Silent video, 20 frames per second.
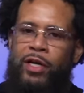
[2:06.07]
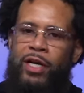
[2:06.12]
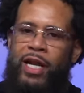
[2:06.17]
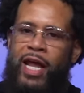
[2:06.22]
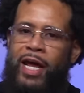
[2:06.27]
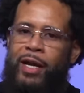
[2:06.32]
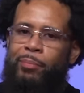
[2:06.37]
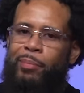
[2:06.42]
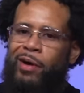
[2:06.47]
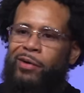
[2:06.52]

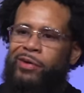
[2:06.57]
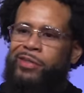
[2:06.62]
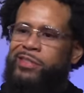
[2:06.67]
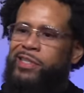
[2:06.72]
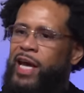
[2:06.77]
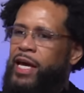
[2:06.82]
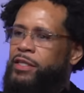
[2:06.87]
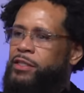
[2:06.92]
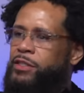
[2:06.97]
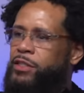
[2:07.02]
lot about his
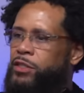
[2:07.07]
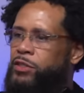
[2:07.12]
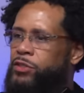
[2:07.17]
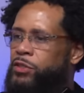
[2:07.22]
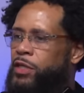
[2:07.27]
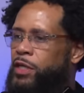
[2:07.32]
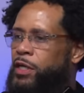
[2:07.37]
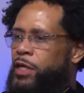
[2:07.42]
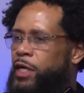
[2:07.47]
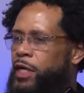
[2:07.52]
antics
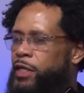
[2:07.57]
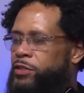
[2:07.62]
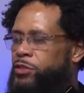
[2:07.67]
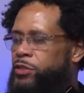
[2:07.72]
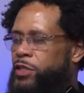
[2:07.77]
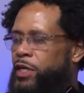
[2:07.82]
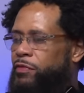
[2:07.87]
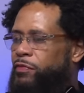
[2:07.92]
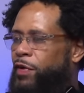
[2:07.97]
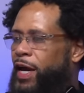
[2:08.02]
and
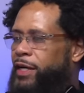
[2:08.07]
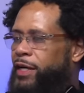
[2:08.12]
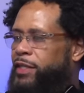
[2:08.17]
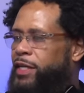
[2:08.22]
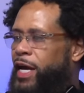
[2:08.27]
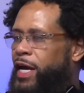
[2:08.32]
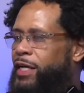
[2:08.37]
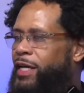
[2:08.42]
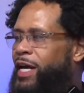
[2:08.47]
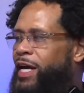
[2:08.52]
stuff like
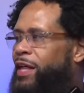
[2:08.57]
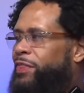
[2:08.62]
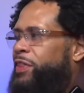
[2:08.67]
that.